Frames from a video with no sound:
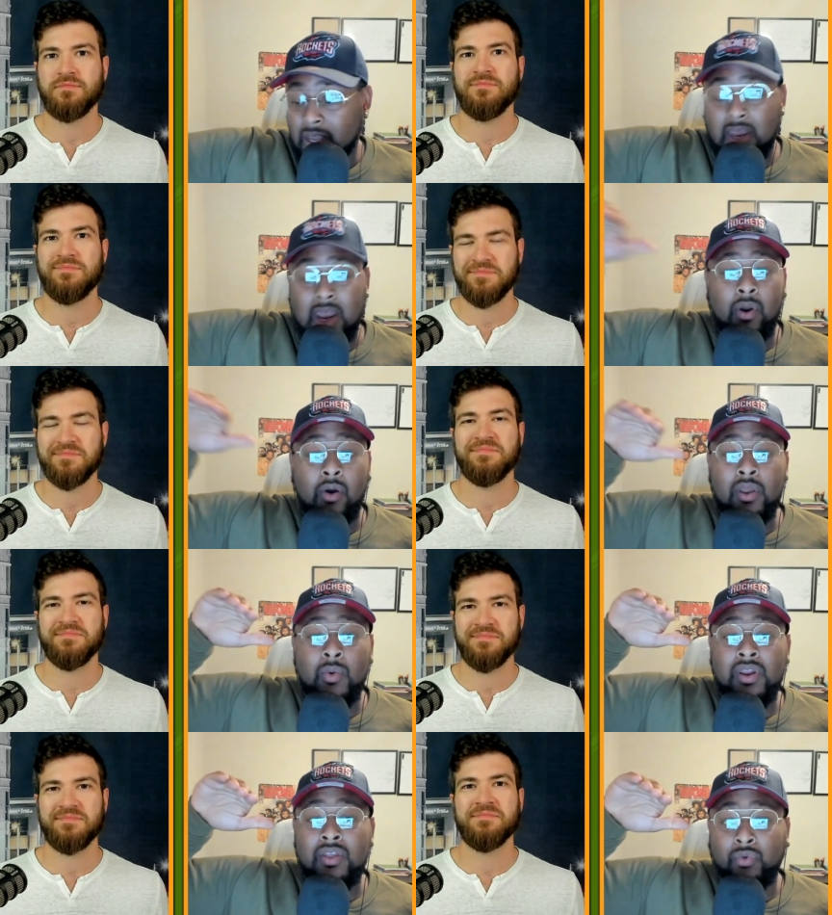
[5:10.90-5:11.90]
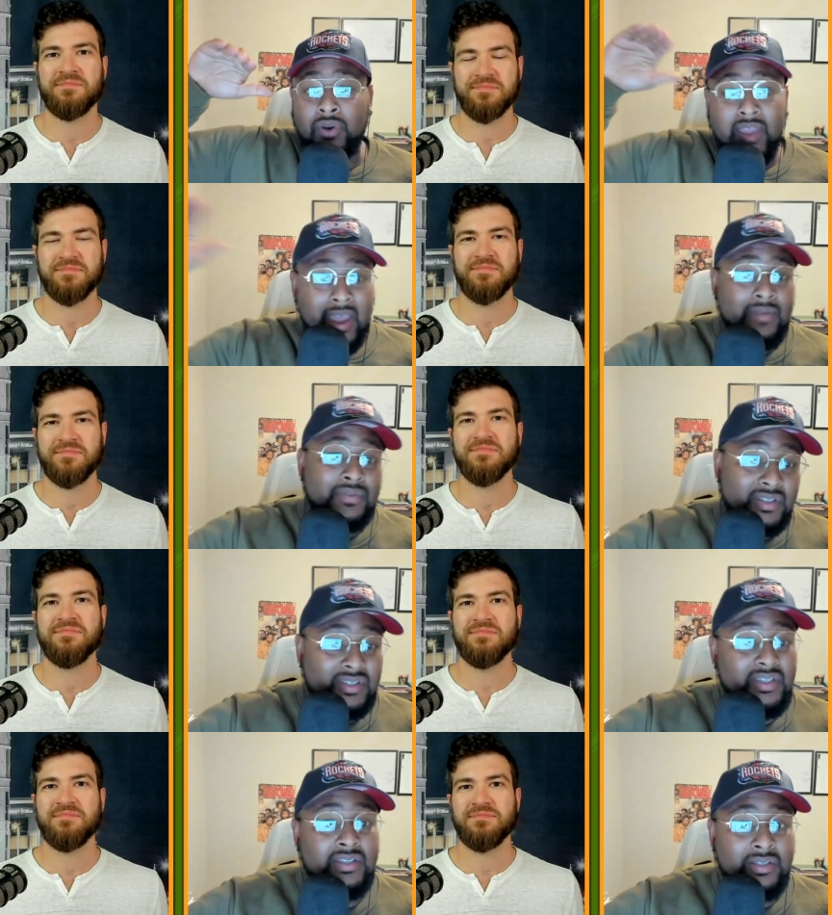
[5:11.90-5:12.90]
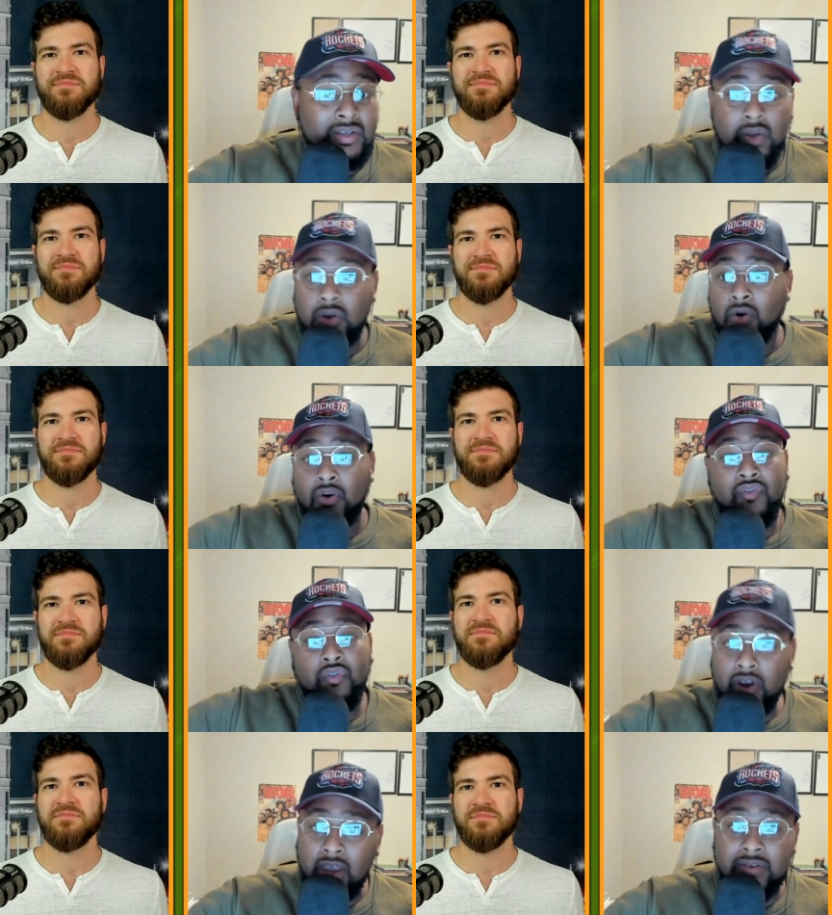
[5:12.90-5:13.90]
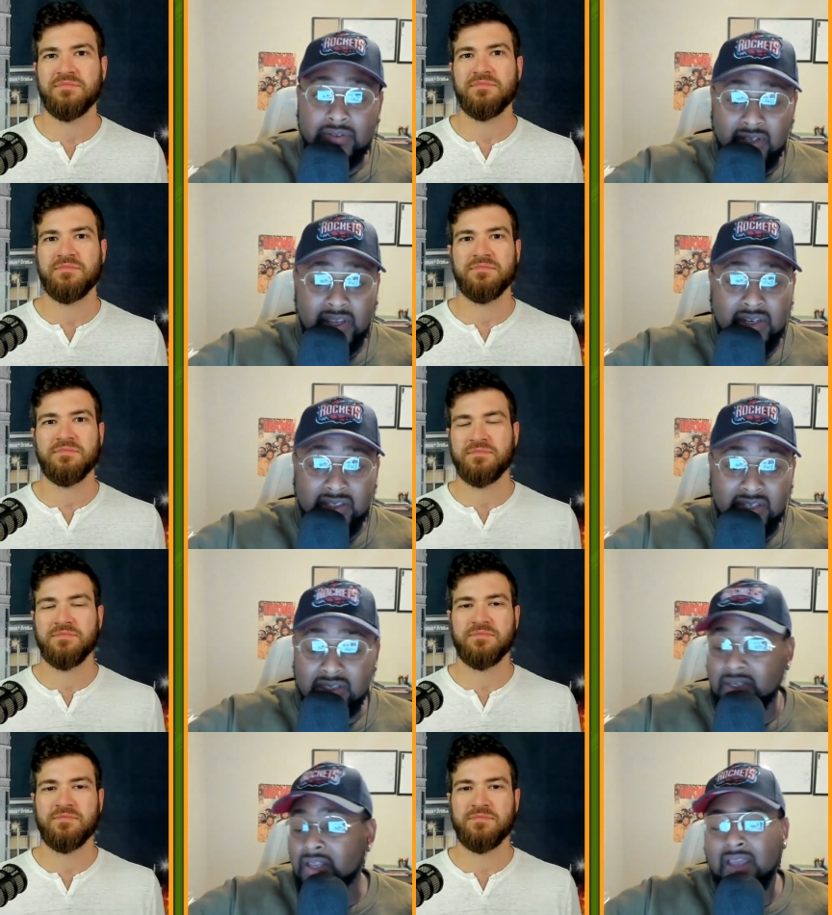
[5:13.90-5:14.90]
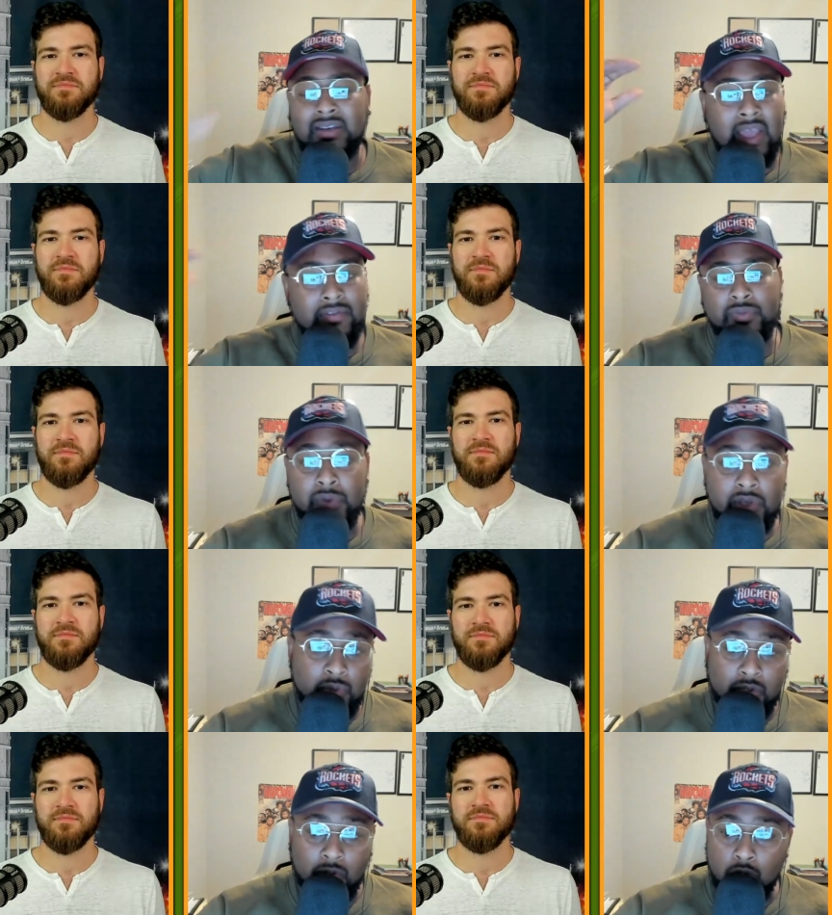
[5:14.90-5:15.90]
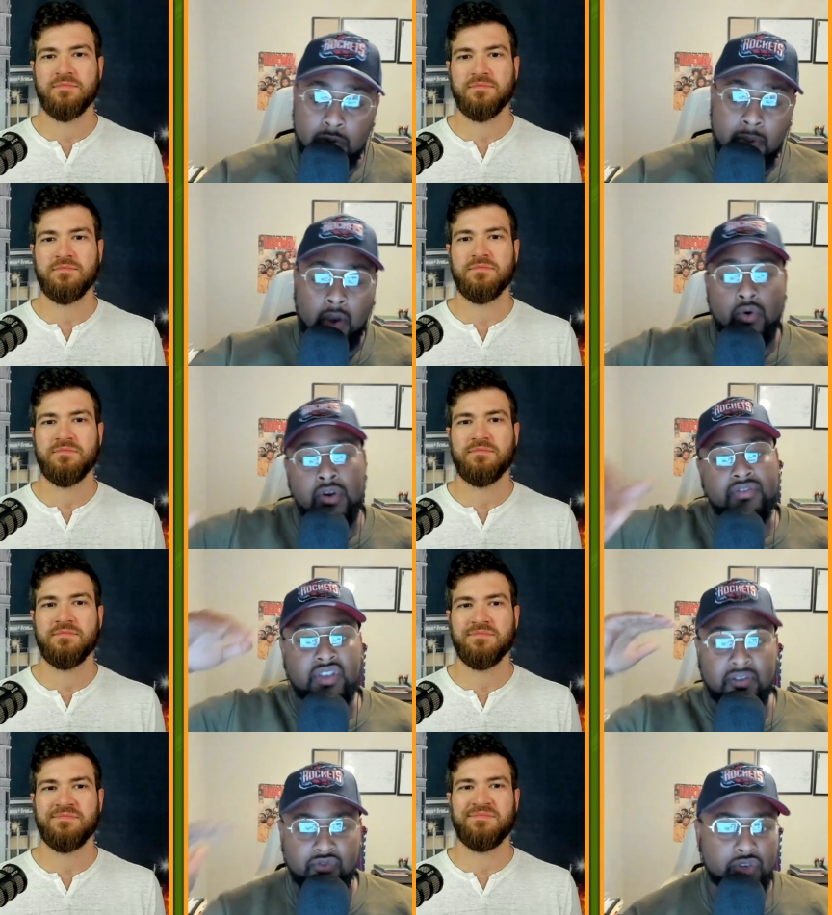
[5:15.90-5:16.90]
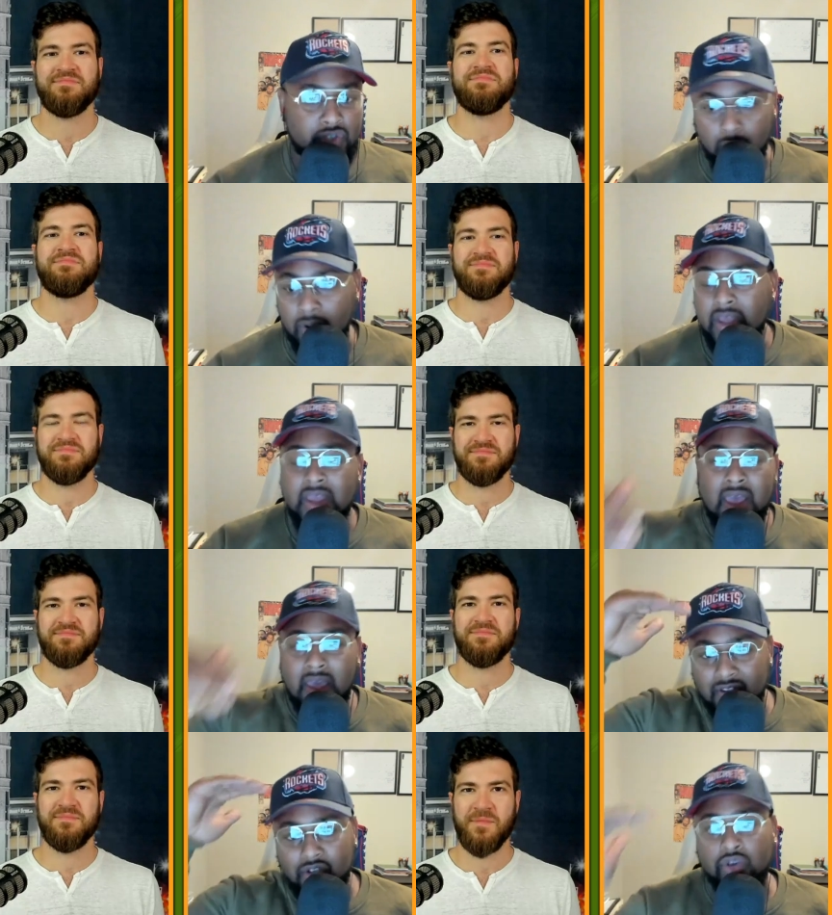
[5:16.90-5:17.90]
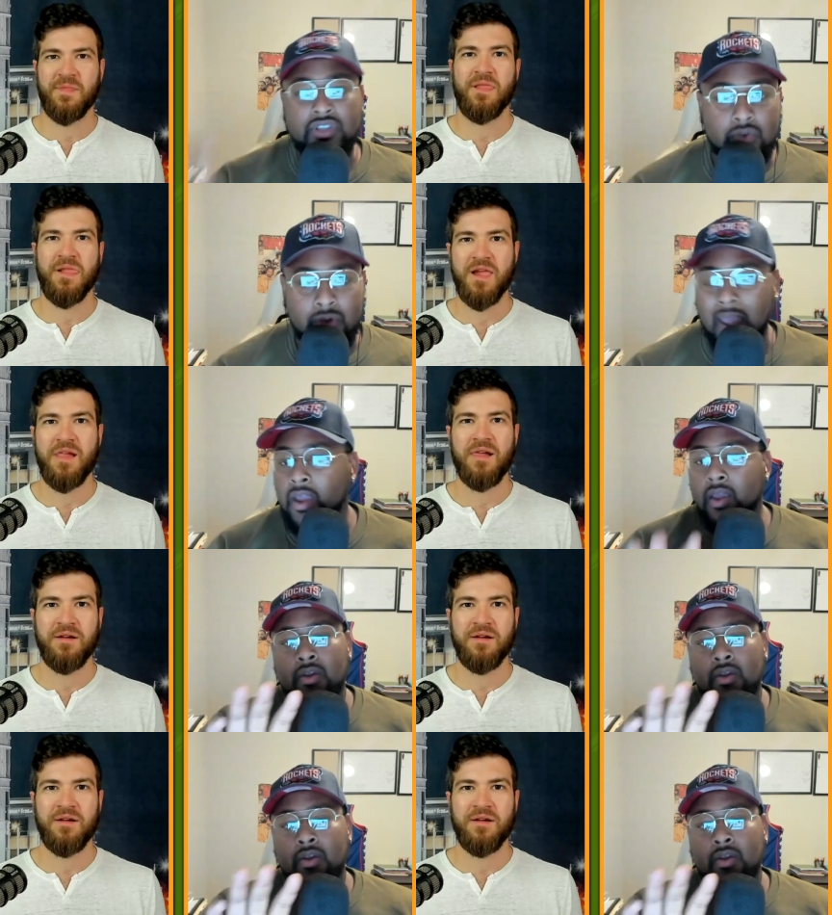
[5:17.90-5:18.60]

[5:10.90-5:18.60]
Speaker 1: and they were only winning 3 games in the season or 4 games in the season, and Davis Mills was the quarterback, or it was Jeff Driscoll and the Driscoll cat.